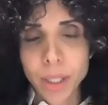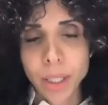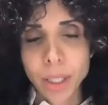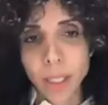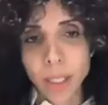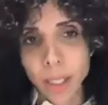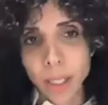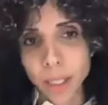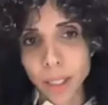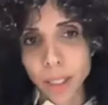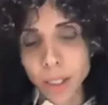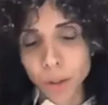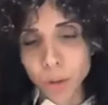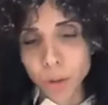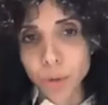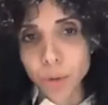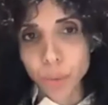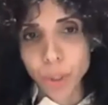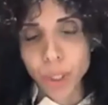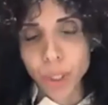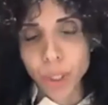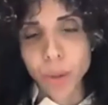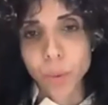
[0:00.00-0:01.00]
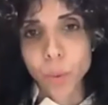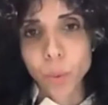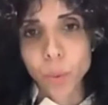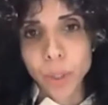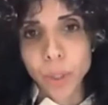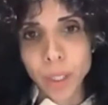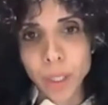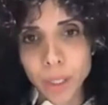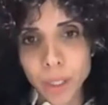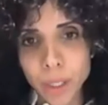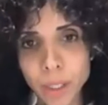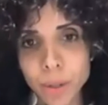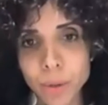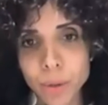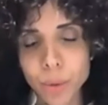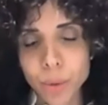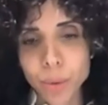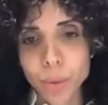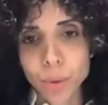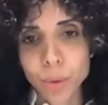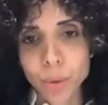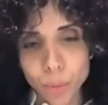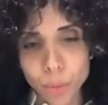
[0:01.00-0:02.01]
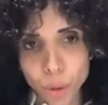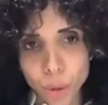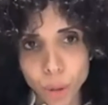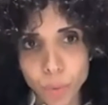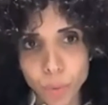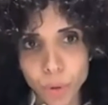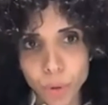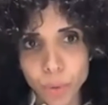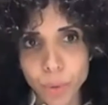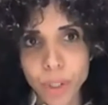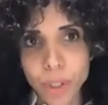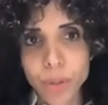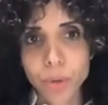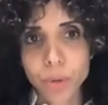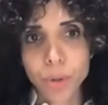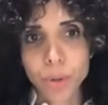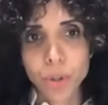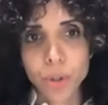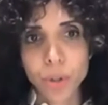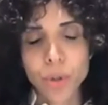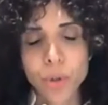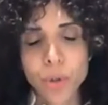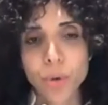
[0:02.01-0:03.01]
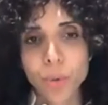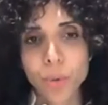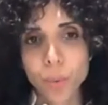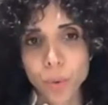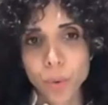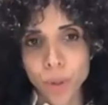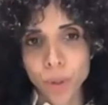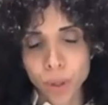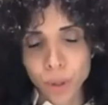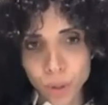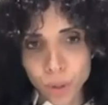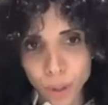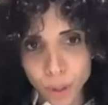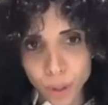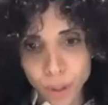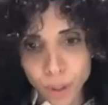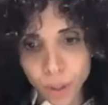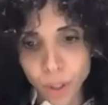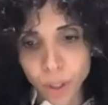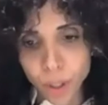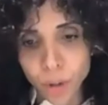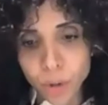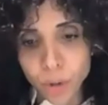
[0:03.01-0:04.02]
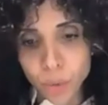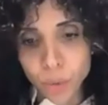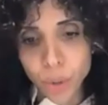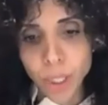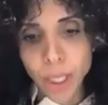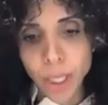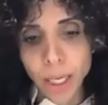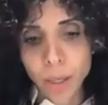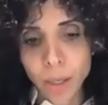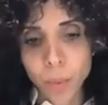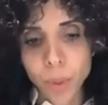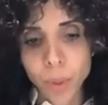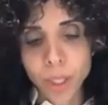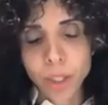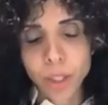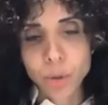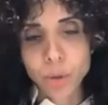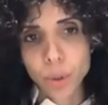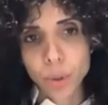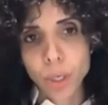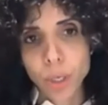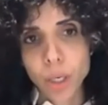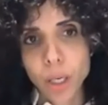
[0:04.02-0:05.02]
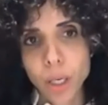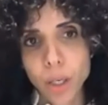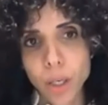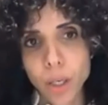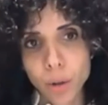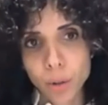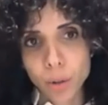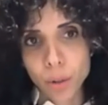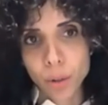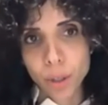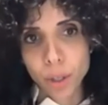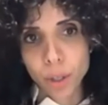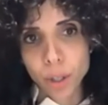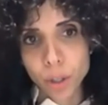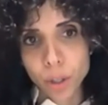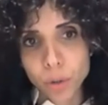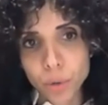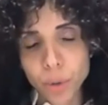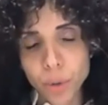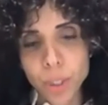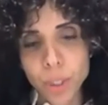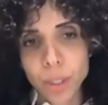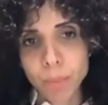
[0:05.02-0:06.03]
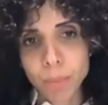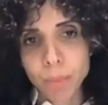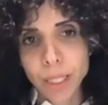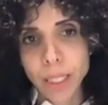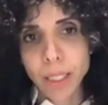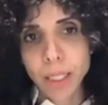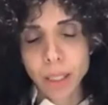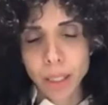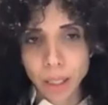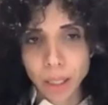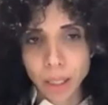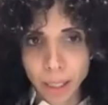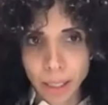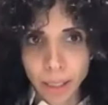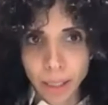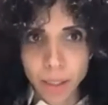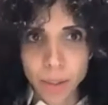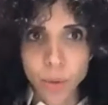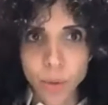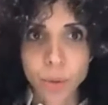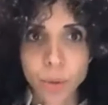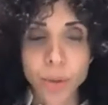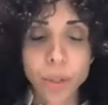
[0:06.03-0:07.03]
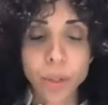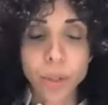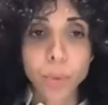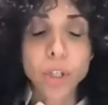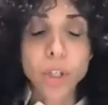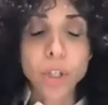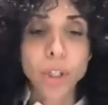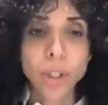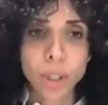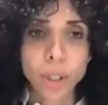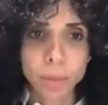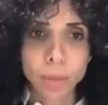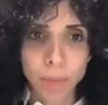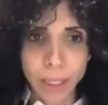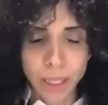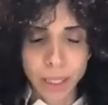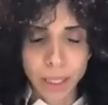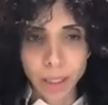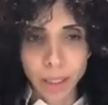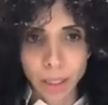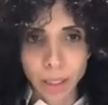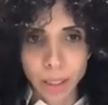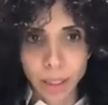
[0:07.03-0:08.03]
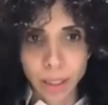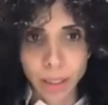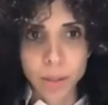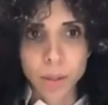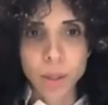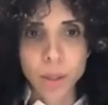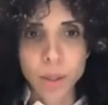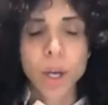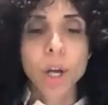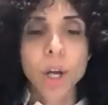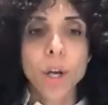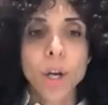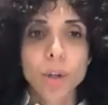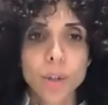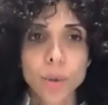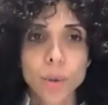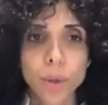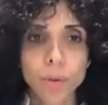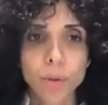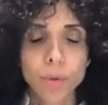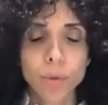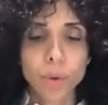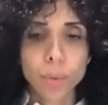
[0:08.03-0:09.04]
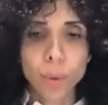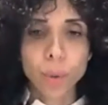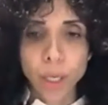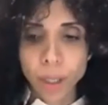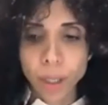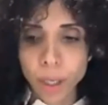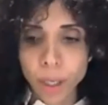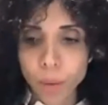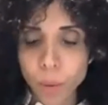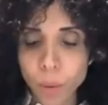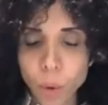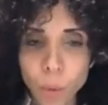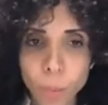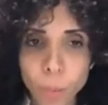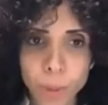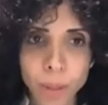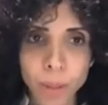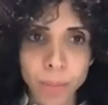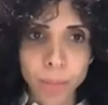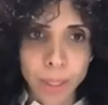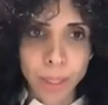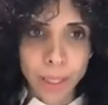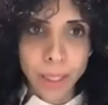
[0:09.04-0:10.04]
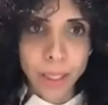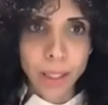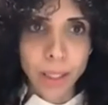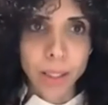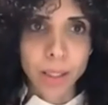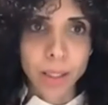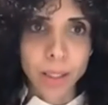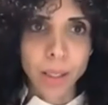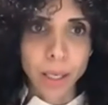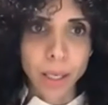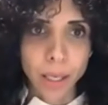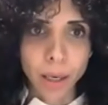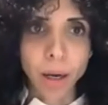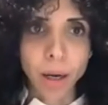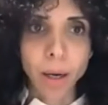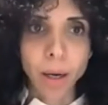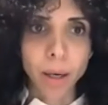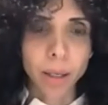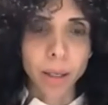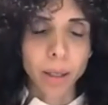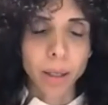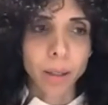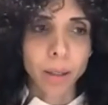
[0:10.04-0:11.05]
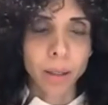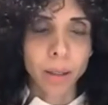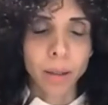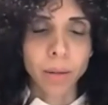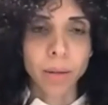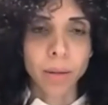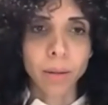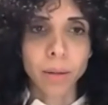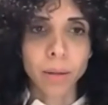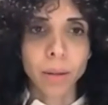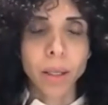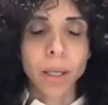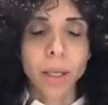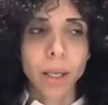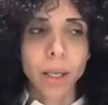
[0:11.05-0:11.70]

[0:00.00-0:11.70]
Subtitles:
in any country, we need to do the proper research within the country, and we need to rely on the country's medical guidelines or the regional medical guidelines. So if you right now open Medicus AI in